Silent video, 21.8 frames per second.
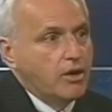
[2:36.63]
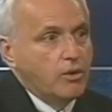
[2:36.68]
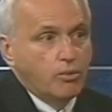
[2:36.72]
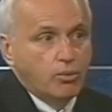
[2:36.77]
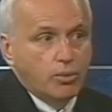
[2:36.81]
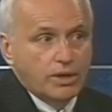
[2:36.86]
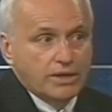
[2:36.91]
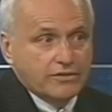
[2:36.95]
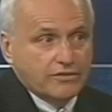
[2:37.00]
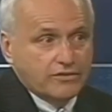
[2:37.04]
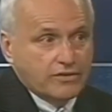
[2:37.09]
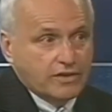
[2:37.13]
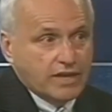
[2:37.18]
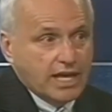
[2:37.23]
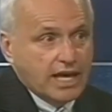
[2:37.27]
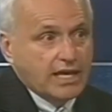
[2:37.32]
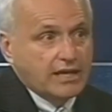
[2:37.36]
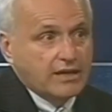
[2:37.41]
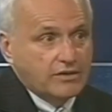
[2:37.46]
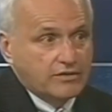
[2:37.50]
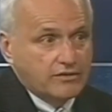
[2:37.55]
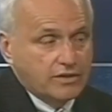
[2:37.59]
Once
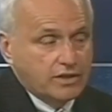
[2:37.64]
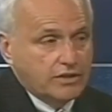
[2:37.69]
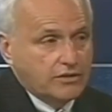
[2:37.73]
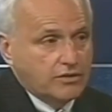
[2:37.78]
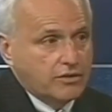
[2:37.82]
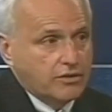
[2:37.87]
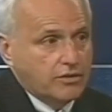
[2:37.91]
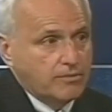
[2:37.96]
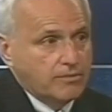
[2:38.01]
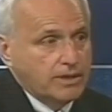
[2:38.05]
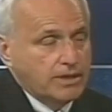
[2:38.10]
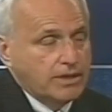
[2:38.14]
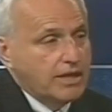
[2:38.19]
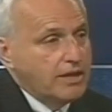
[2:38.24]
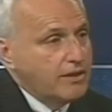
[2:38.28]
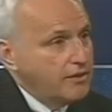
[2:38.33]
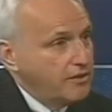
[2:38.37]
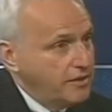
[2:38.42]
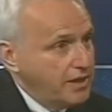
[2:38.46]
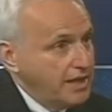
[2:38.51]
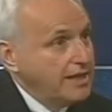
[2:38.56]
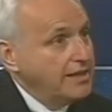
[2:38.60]
that is determined,
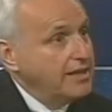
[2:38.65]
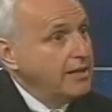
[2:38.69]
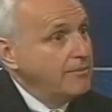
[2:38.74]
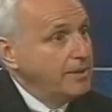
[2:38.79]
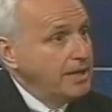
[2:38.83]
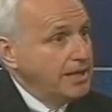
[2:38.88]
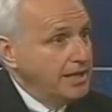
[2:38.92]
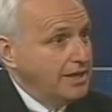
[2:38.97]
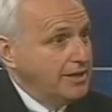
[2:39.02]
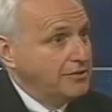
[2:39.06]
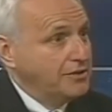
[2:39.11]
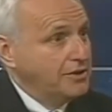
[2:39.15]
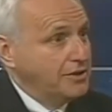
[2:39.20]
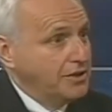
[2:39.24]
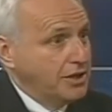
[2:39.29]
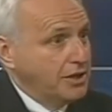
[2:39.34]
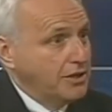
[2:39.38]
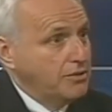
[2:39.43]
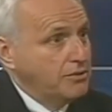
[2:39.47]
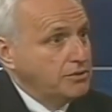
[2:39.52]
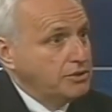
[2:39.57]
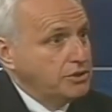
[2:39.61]
then they begin to
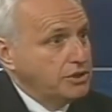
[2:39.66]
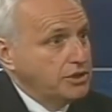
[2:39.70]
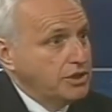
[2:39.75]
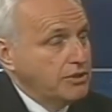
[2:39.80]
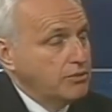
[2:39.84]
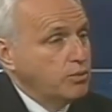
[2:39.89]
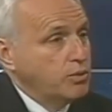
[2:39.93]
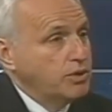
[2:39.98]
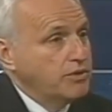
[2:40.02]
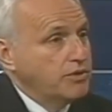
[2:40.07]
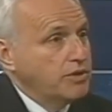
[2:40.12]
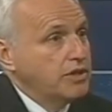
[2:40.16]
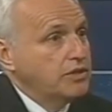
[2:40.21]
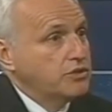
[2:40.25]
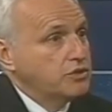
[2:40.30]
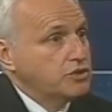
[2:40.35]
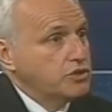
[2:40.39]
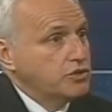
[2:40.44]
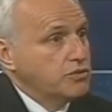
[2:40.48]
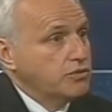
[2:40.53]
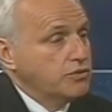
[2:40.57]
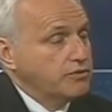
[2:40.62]
negotiate with the
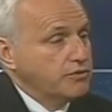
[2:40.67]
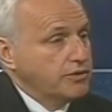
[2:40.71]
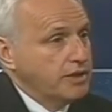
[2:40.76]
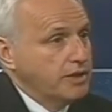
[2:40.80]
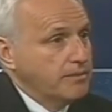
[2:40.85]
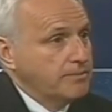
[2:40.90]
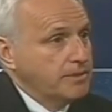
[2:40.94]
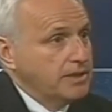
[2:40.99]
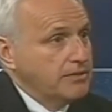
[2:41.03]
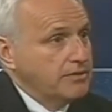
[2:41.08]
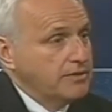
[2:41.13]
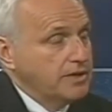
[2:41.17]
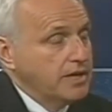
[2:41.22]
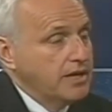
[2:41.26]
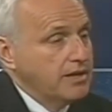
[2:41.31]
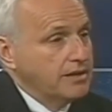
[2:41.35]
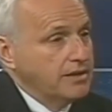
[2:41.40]
insurance companies.